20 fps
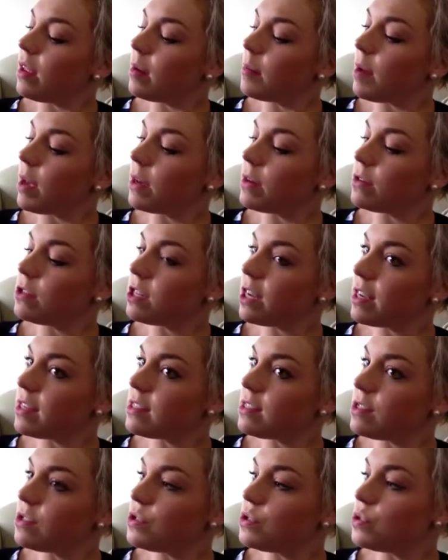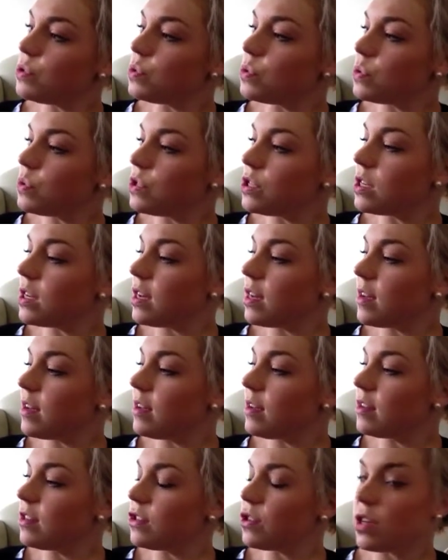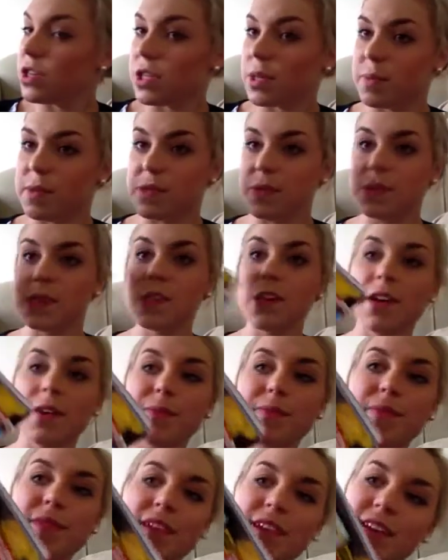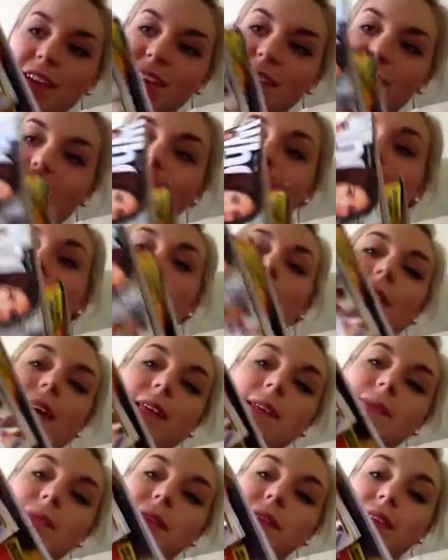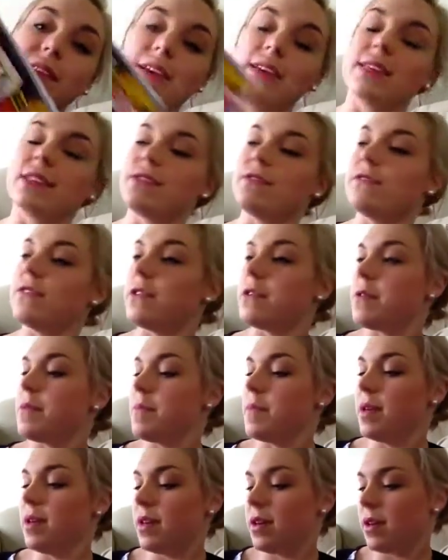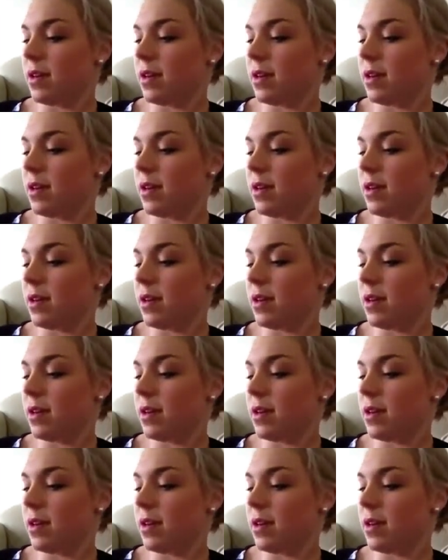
Michael Jackson's daughter tried to commit suicide. So that's when these are from.